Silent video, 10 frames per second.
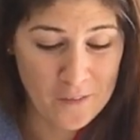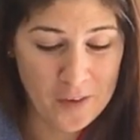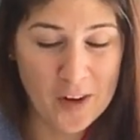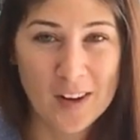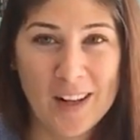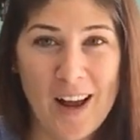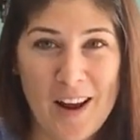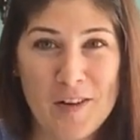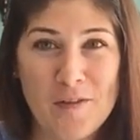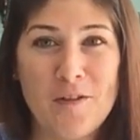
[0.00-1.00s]
for
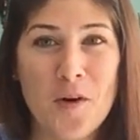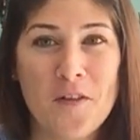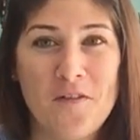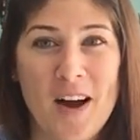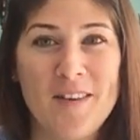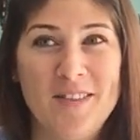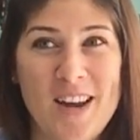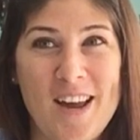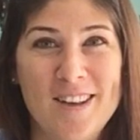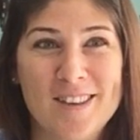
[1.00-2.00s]
like 4 or 5
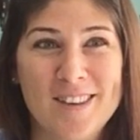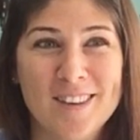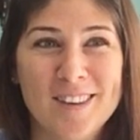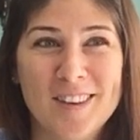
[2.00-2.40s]
days.